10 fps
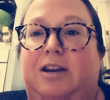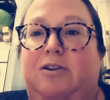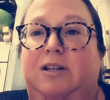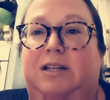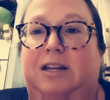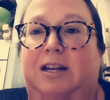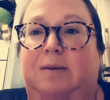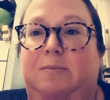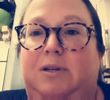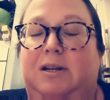that are
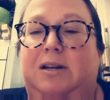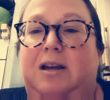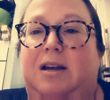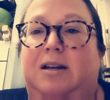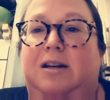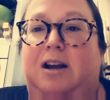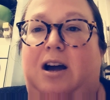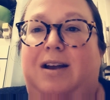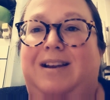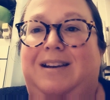deemed
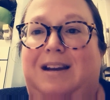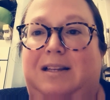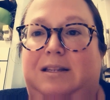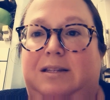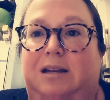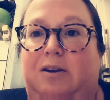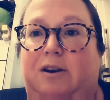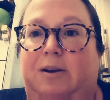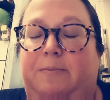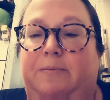not
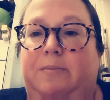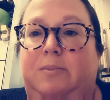necessary.